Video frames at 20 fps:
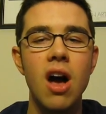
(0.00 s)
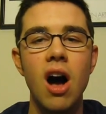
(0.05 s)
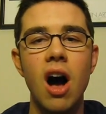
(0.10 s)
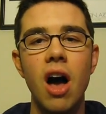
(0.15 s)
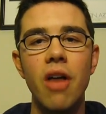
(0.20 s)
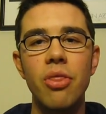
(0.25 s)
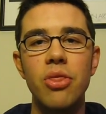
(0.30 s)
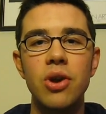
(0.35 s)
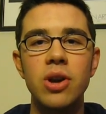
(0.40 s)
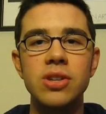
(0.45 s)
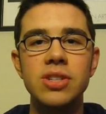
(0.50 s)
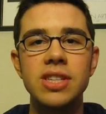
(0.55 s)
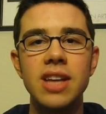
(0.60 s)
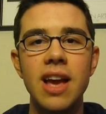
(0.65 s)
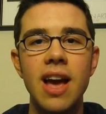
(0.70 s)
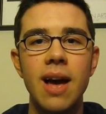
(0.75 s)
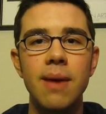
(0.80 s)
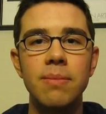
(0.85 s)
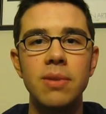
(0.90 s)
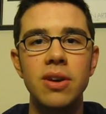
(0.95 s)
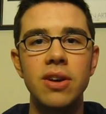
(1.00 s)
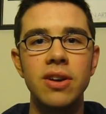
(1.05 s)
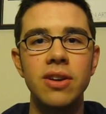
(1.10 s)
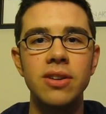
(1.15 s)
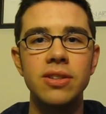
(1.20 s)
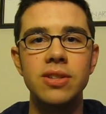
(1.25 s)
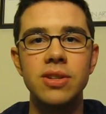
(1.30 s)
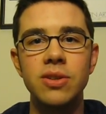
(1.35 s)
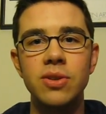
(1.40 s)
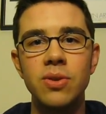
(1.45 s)
On Thursday, I'm
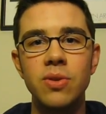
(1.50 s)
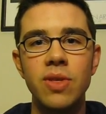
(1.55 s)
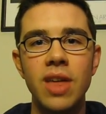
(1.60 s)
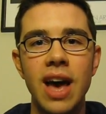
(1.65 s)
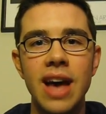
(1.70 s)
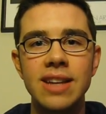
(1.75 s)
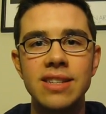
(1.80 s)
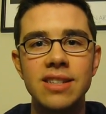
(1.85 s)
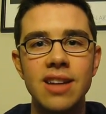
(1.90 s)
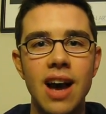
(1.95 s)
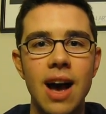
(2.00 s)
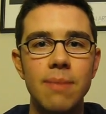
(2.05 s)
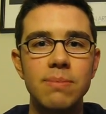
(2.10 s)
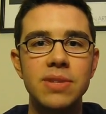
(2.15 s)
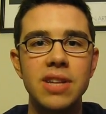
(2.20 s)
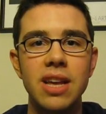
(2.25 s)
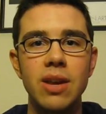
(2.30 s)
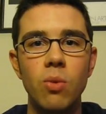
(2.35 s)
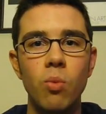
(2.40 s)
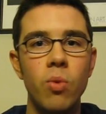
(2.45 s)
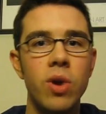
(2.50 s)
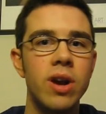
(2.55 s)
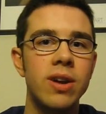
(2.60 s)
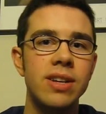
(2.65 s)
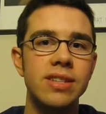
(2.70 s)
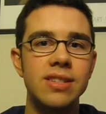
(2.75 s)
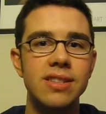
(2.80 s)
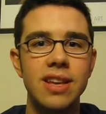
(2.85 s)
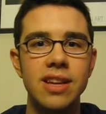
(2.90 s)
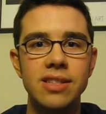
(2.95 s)
going to do that top 10
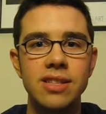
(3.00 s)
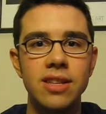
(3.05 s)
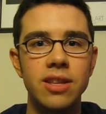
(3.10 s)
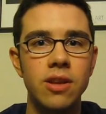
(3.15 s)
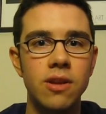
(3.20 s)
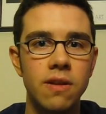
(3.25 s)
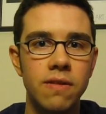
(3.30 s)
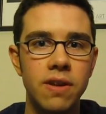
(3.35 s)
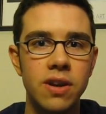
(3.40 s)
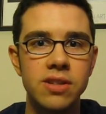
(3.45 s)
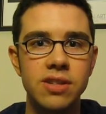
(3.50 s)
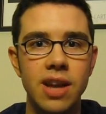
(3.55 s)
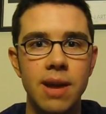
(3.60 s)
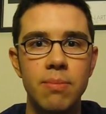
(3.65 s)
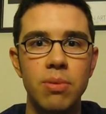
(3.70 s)
weirdest things in the universe I